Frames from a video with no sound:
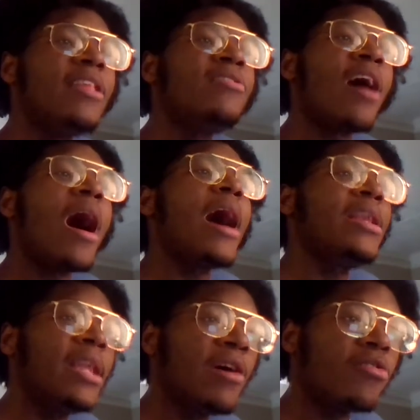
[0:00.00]

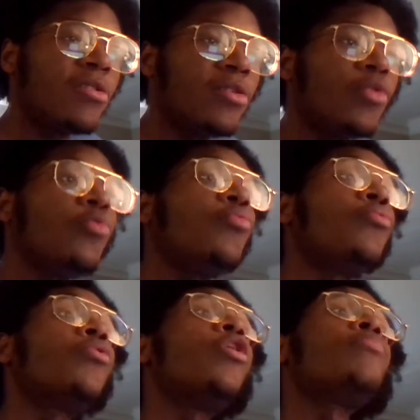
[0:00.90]
Don Nelson,
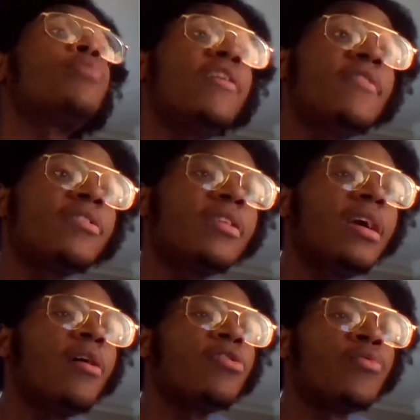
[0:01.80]
who previously
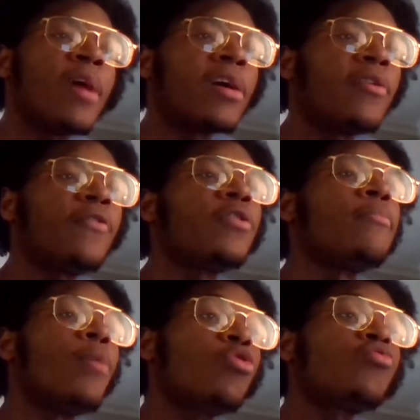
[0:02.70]
held the record for the
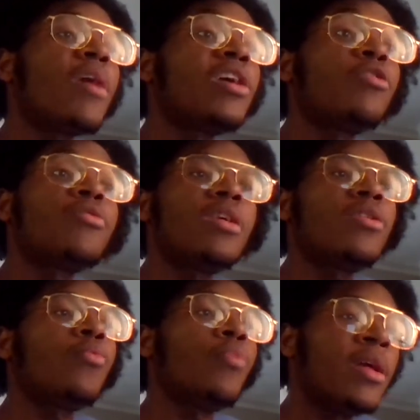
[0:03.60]
most regular
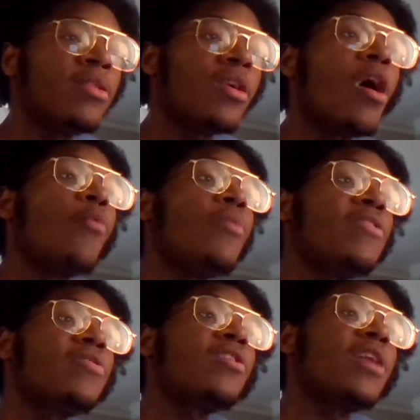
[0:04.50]
season wins
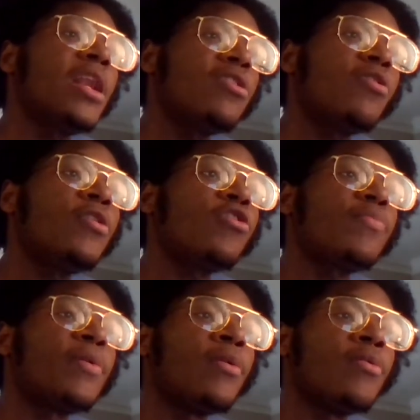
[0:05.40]
with the San Antonio
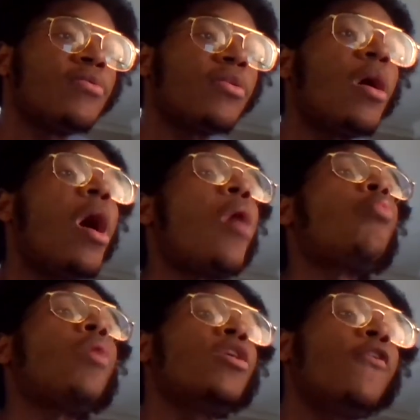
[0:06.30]
Spurs, a
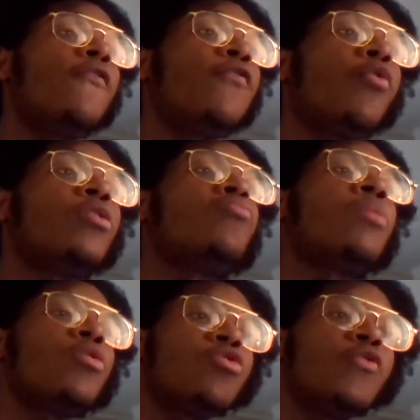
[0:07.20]

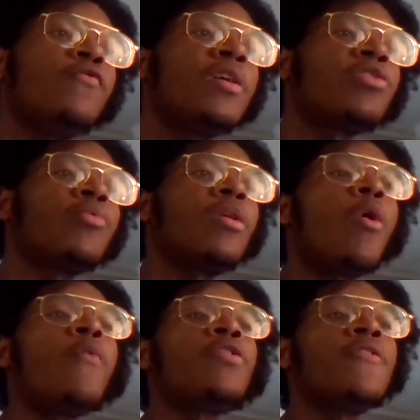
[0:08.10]
104-102 victory
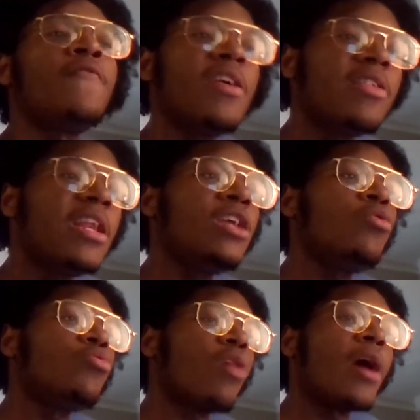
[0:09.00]
over the visiting
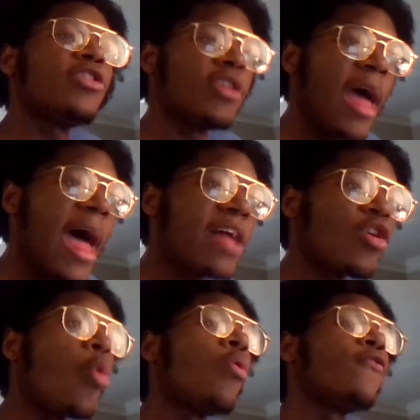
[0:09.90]
Utah Jazz
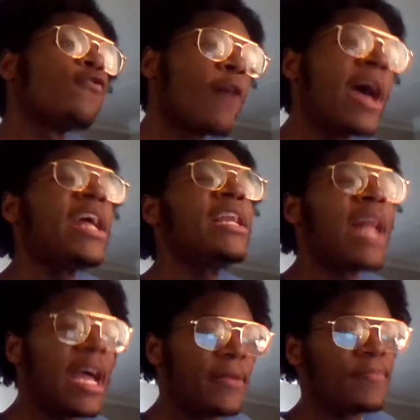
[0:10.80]
on Friday
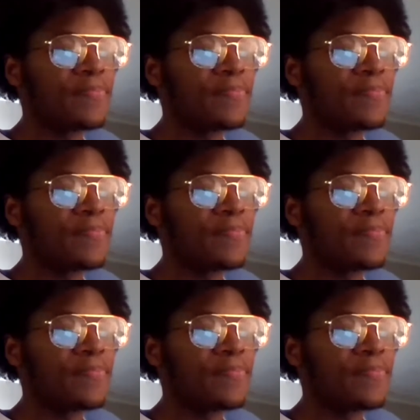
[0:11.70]
night.